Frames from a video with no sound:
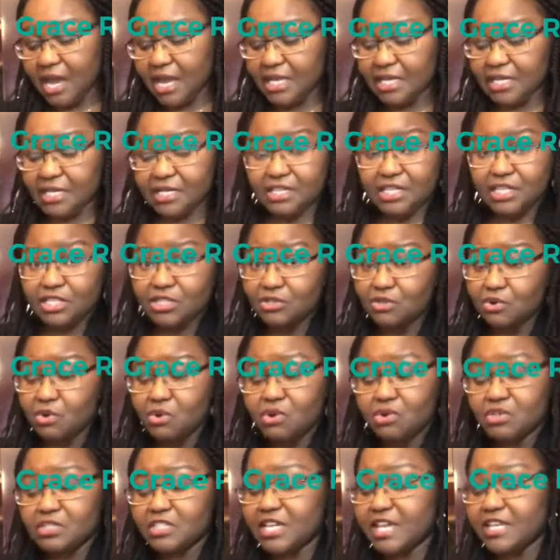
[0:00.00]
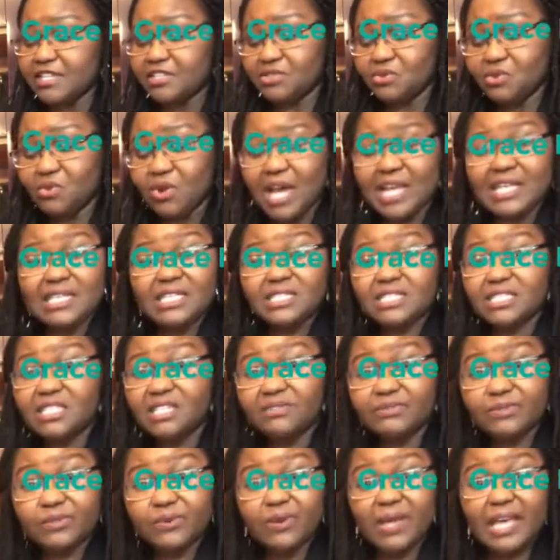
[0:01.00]
It is cooked, there is no
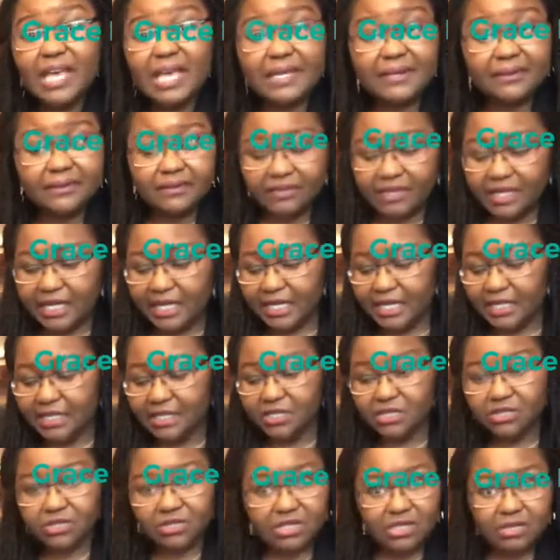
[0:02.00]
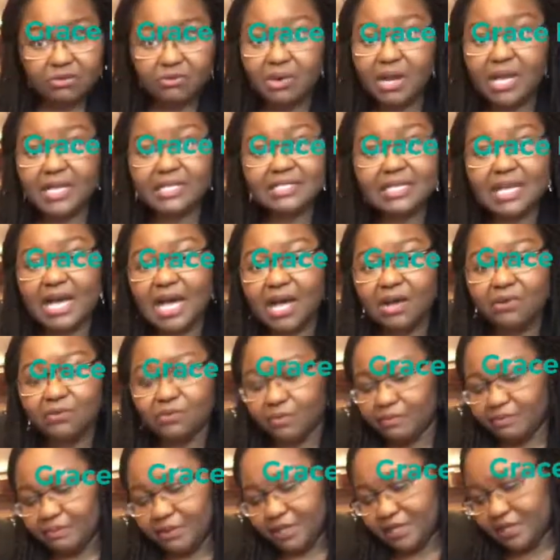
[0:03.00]
additives or anything in this, otherwise I
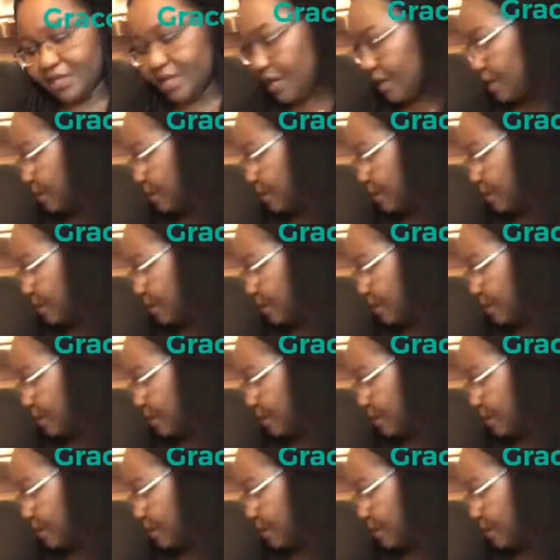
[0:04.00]
won't pick that.